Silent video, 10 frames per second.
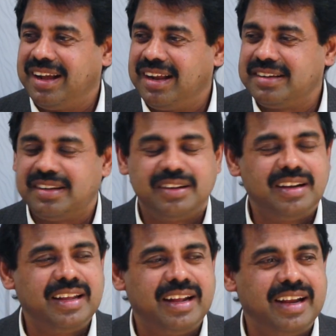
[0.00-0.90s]

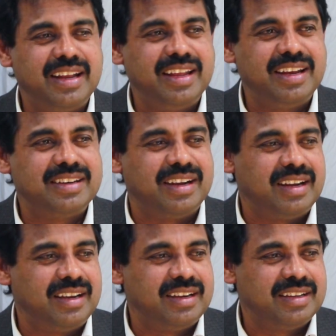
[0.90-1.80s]
alcoholic addict
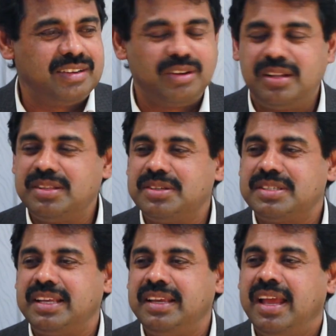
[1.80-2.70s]
and all
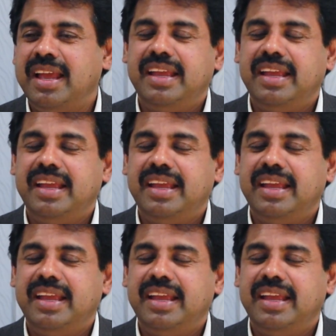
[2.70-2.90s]
those things.